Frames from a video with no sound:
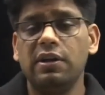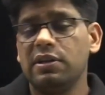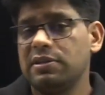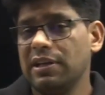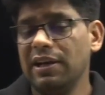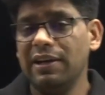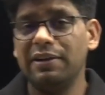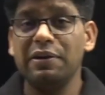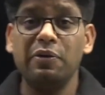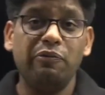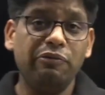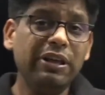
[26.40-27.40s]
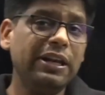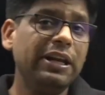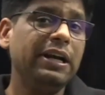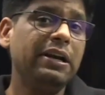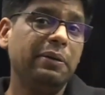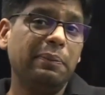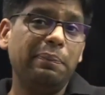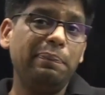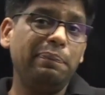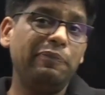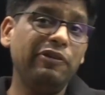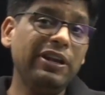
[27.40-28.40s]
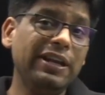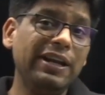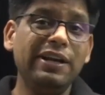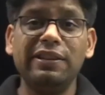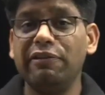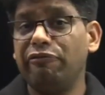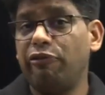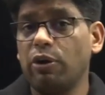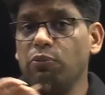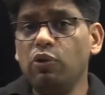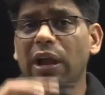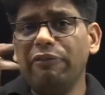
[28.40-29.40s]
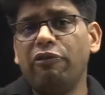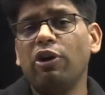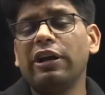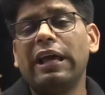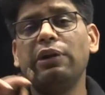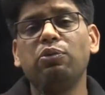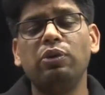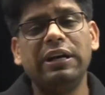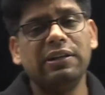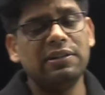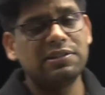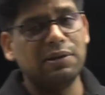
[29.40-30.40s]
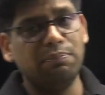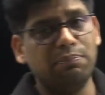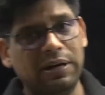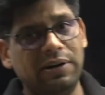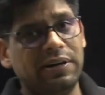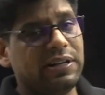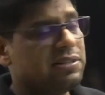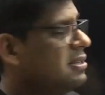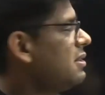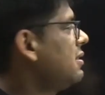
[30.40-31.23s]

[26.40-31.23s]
Sir, we need, we need the formula for calculating the simple interest.